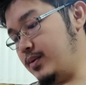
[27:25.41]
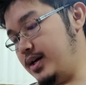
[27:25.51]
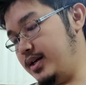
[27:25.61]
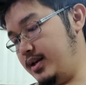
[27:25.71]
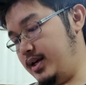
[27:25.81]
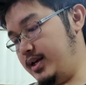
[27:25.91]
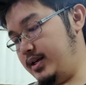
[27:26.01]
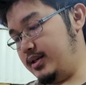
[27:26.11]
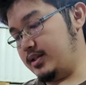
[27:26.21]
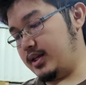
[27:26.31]
one
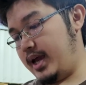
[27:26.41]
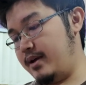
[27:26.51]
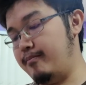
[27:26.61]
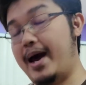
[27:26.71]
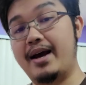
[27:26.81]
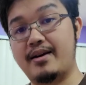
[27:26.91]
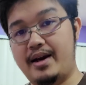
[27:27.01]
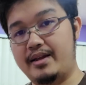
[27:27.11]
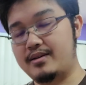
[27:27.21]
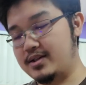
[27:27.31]
is a
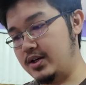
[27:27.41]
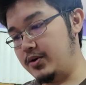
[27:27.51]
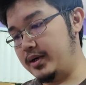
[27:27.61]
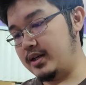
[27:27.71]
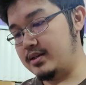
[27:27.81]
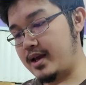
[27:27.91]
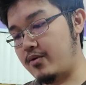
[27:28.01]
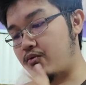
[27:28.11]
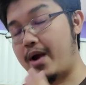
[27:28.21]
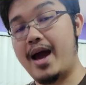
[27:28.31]
magnet. So it is
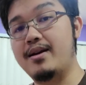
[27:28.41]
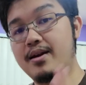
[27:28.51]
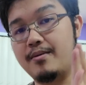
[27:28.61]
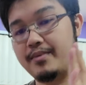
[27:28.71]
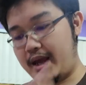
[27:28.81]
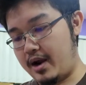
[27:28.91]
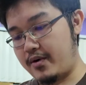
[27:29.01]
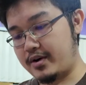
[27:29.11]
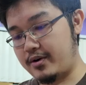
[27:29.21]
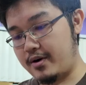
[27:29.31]
a random
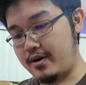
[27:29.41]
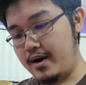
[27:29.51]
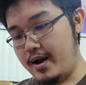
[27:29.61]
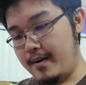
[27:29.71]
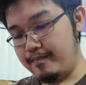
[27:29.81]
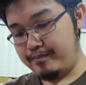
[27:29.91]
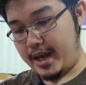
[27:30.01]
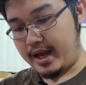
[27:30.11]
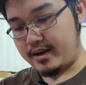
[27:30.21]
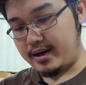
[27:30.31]
character
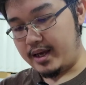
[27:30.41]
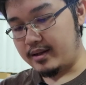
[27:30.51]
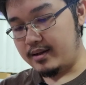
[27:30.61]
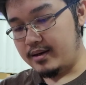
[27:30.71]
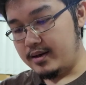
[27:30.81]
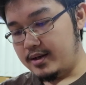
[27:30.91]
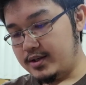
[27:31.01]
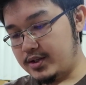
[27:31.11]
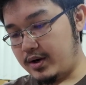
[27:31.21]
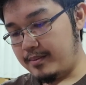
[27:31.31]
magnet.
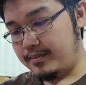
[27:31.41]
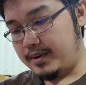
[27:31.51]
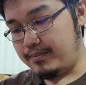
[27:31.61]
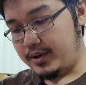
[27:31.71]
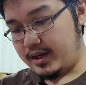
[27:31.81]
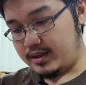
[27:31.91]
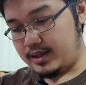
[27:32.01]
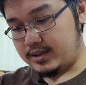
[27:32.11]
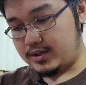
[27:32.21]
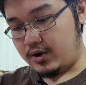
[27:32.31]
So I'll be putting
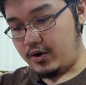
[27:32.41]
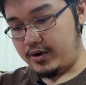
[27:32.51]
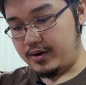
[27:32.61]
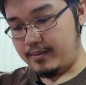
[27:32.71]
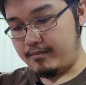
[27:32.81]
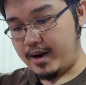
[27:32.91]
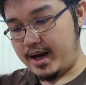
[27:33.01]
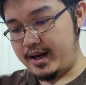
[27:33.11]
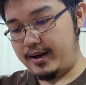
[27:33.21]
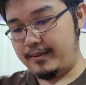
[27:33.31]
this on
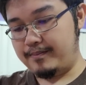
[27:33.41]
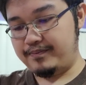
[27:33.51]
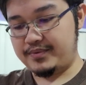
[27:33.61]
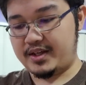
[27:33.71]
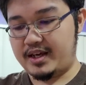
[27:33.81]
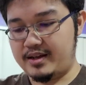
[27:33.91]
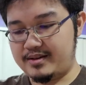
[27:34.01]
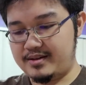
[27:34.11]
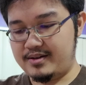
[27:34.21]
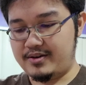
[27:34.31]
my
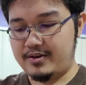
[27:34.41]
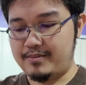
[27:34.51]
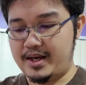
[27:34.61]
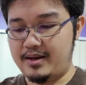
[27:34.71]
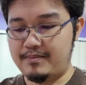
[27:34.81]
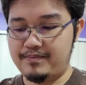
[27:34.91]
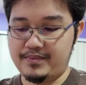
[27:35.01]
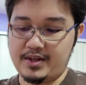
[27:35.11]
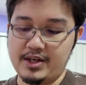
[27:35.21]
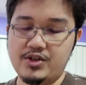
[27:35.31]

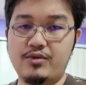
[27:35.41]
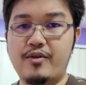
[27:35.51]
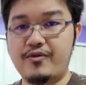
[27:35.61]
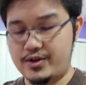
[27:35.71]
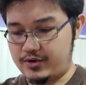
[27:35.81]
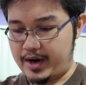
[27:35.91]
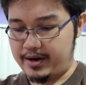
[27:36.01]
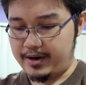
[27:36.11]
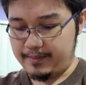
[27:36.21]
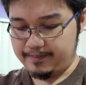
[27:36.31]
kitchen
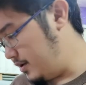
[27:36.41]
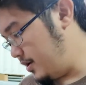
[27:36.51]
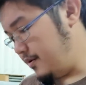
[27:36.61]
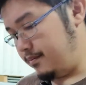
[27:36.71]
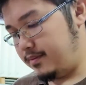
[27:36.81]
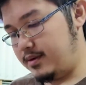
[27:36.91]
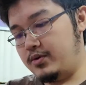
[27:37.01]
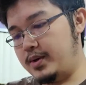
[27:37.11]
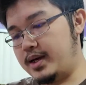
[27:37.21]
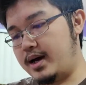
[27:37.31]
refrigerator. There you go.
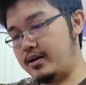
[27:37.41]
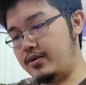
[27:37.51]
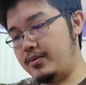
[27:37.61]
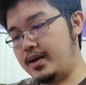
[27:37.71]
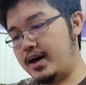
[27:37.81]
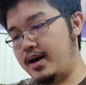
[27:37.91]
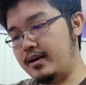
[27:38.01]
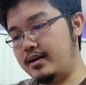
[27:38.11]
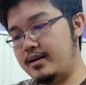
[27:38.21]
What do we got? Who do we got?